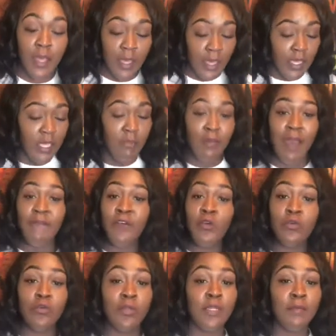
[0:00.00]
eat my
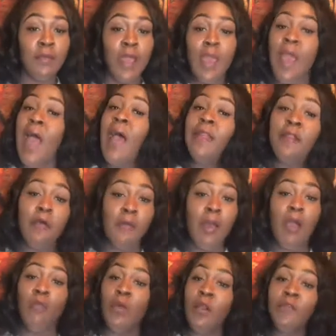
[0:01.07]
food and I know my
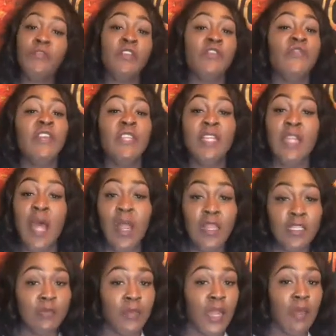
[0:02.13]
worth is
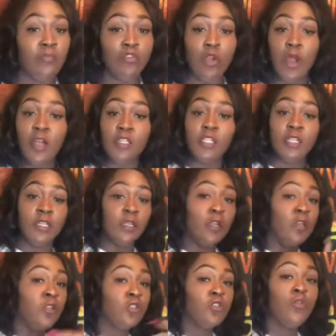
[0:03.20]
$50, but I'm charging
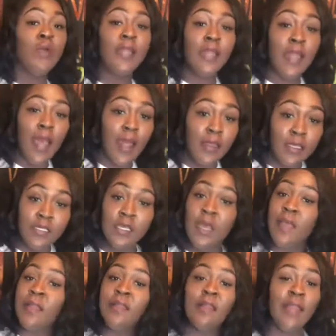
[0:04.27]
$20
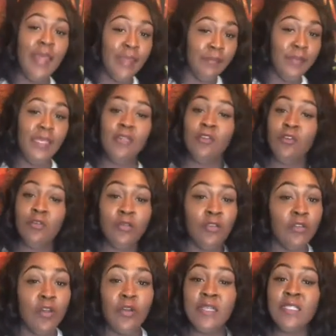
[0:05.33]
let me do you
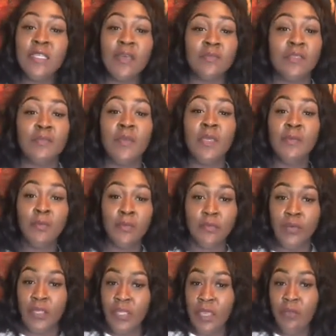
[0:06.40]
know it's up to people to
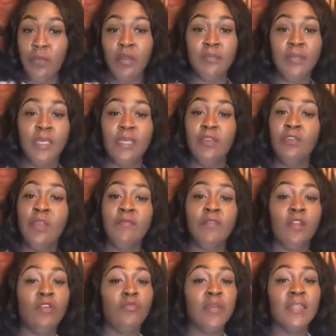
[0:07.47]
what they want to be you never
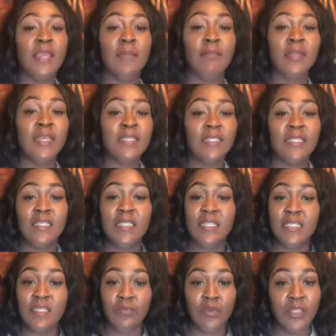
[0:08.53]
know what their blessing
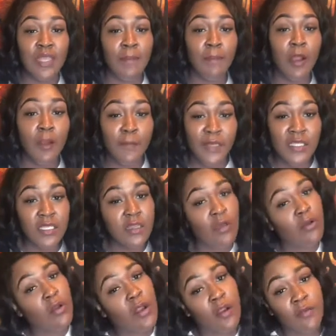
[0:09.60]
is and what their purpose here
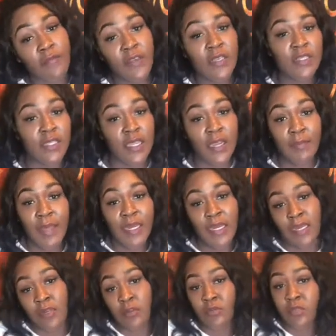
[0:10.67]
on earth is everybody
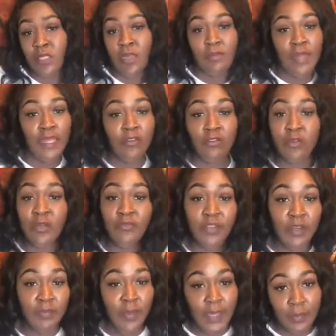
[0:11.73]
that do something ain't doing it for
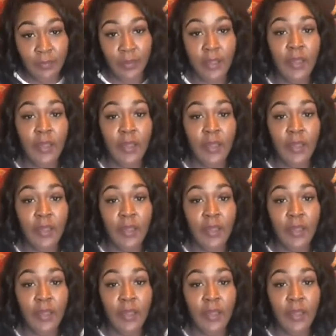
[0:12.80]
the paper